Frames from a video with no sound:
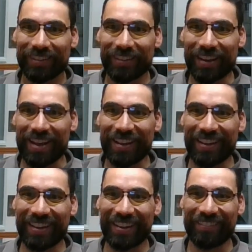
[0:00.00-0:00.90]
Ah,
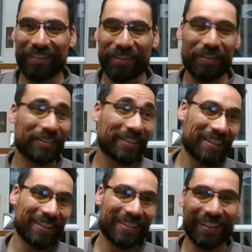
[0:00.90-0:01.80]
my wife is in
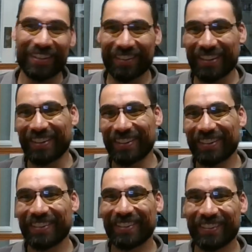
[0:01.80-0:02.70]
the chat. Okay,
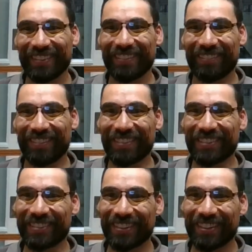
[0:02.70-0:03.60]
very
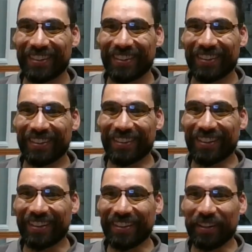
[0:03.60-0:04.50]
good.
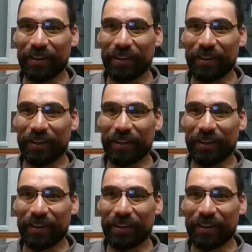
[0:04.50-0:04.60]
Okay.